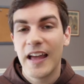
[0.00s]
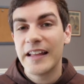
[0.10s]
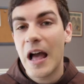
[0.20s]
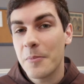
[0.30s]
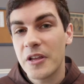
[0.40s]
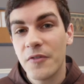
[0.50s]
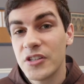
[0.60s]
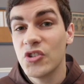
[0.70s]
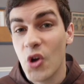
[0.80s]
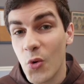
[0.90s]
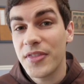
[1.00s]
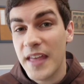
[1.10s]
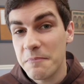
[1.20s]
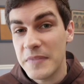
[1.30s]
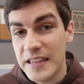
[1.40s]
And how many of us know what
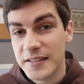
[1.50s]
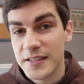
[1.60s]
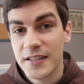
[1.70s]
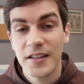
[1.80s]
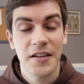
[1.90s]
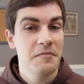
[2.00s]
that means?